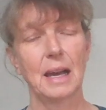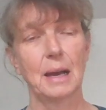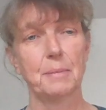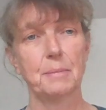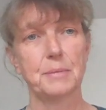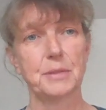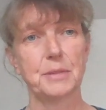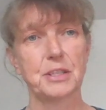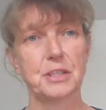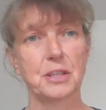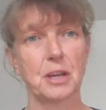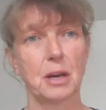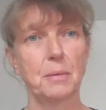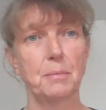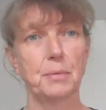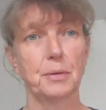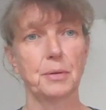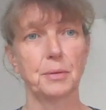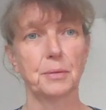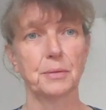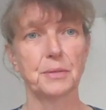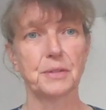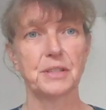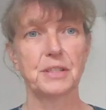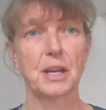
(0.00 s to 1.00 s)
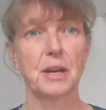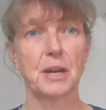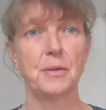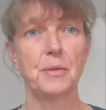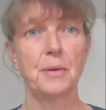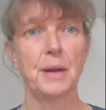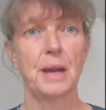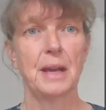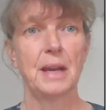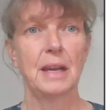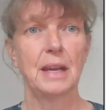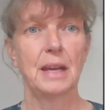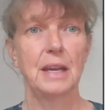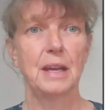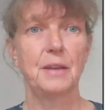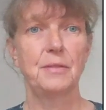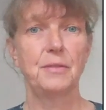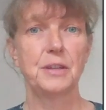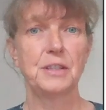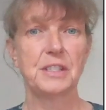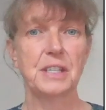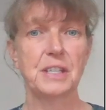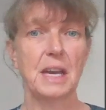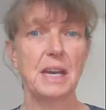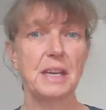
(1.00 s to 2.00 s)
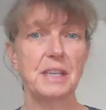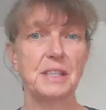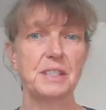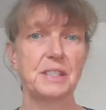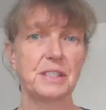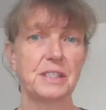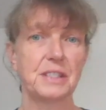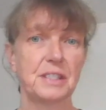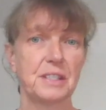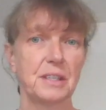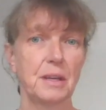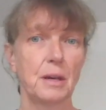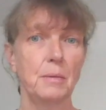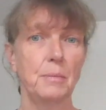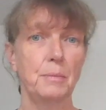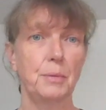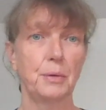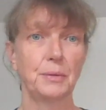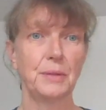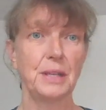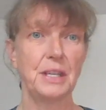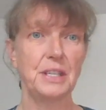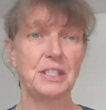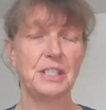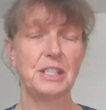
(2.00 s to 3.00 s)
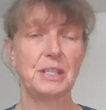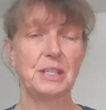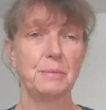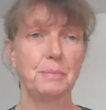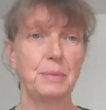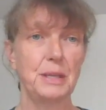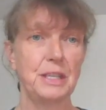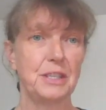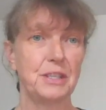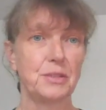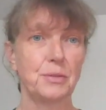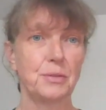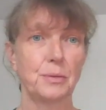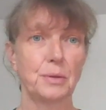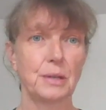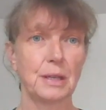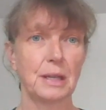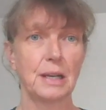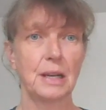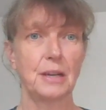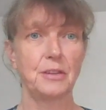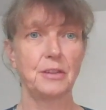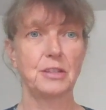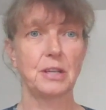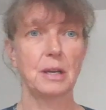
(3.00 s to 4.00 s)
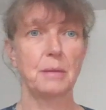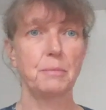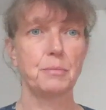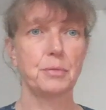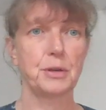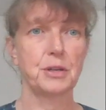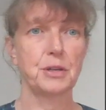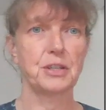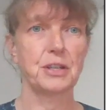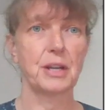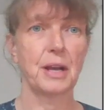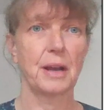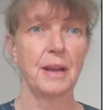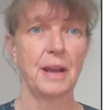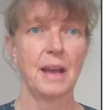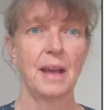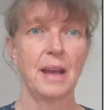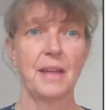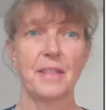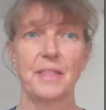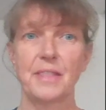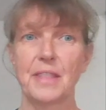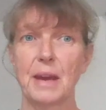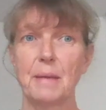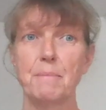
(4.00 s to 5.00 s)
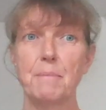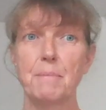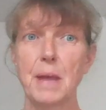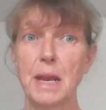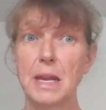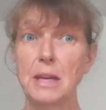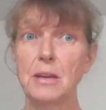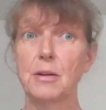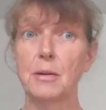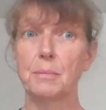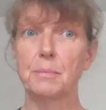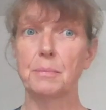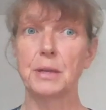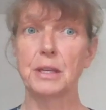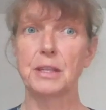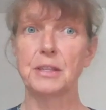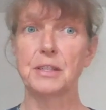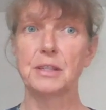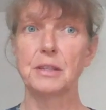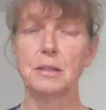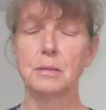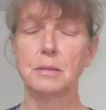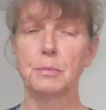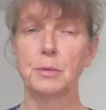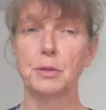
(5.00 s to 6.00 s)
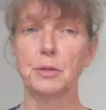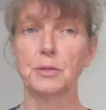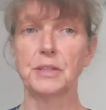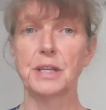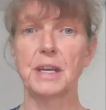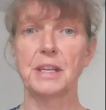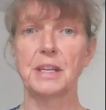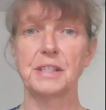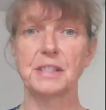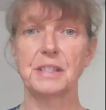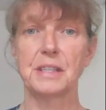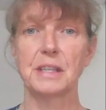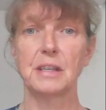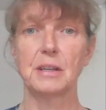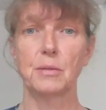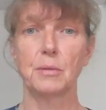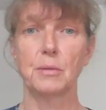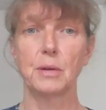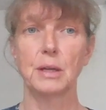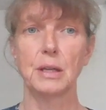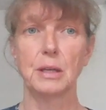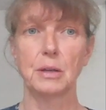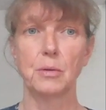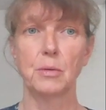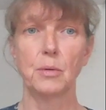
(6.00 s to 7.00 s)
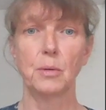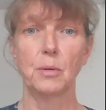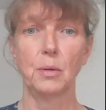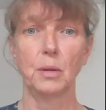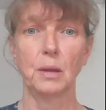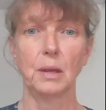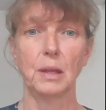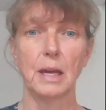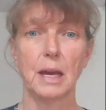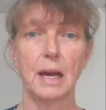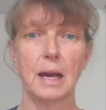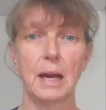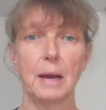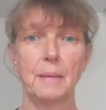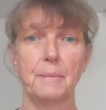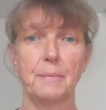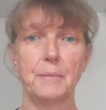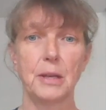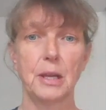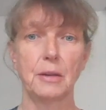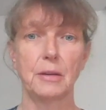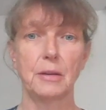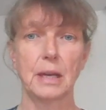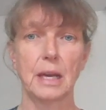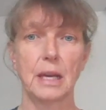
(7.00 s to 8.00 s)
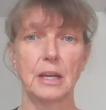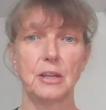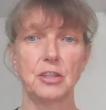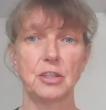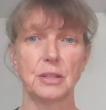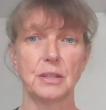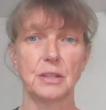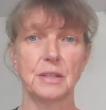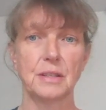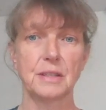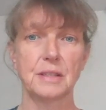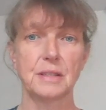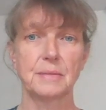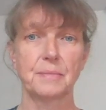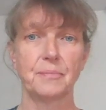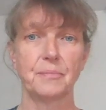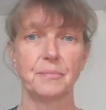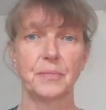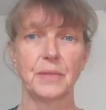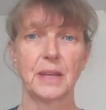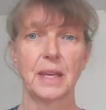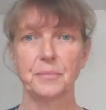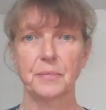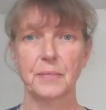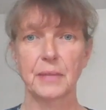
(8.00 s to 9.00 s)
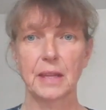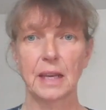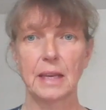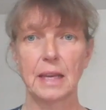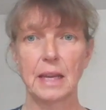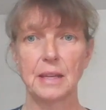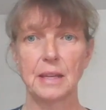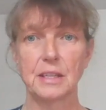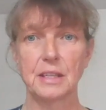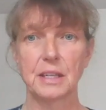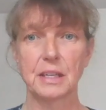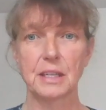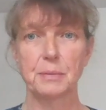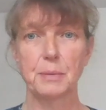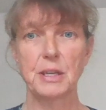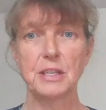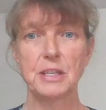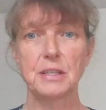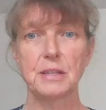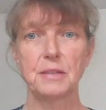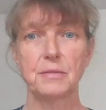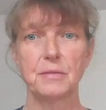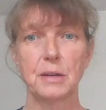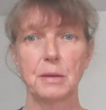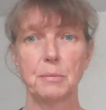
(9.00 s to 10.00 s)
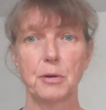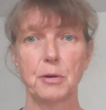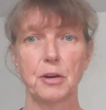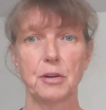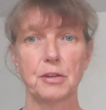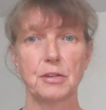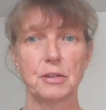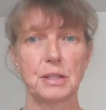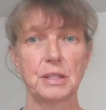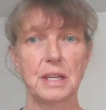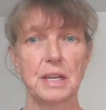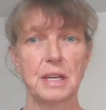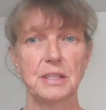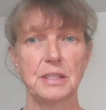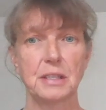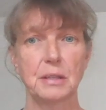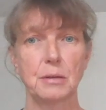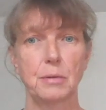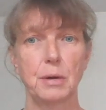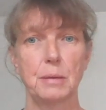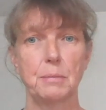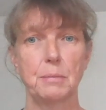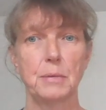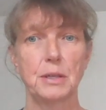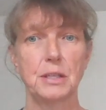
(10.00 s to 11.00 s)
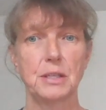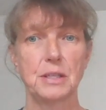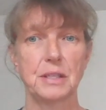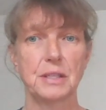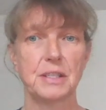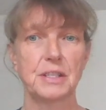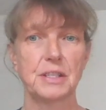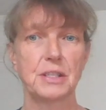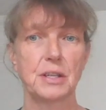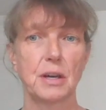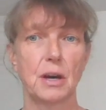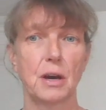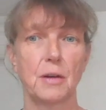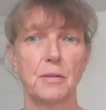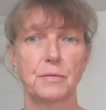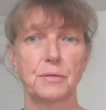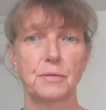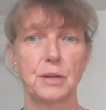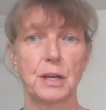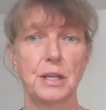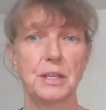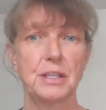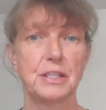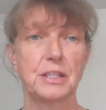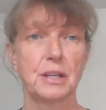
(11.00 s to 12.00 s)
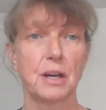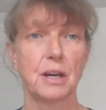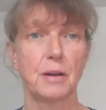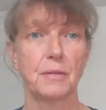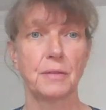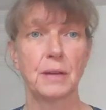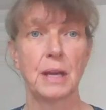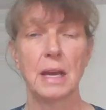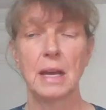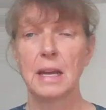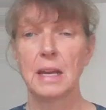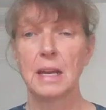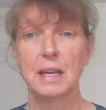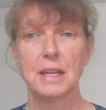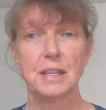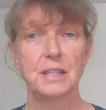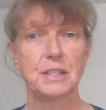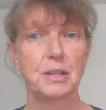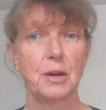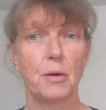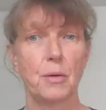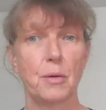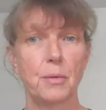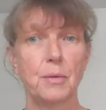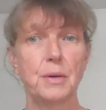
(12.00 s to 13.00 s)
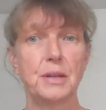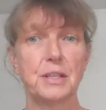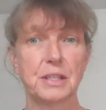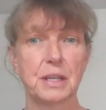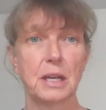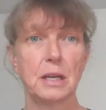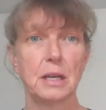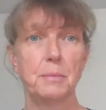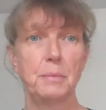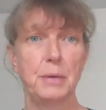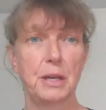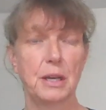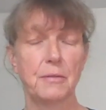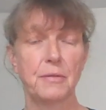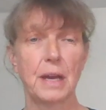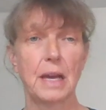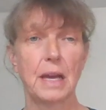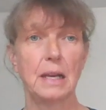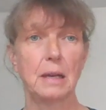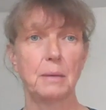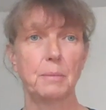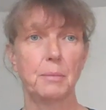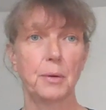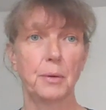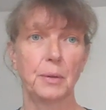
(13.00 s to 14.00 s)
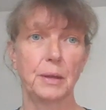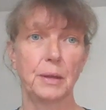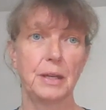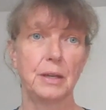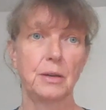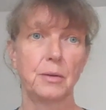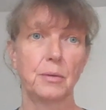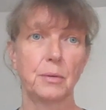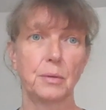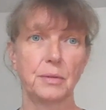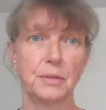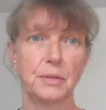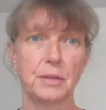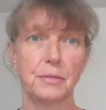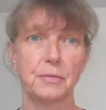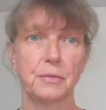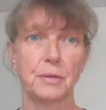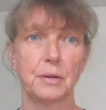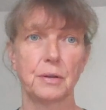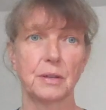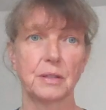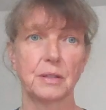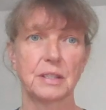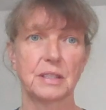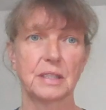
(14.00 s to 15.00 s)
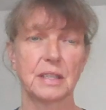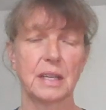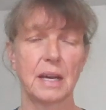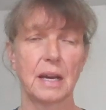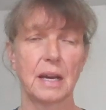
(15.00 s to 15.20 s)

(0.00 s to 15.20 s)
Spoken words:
samples. So if your test sample needs to be stored at low temperature, that may not be a suitable test in all locations. Again, expensive laboratory test equipment and trained staff is not always going to be available in all different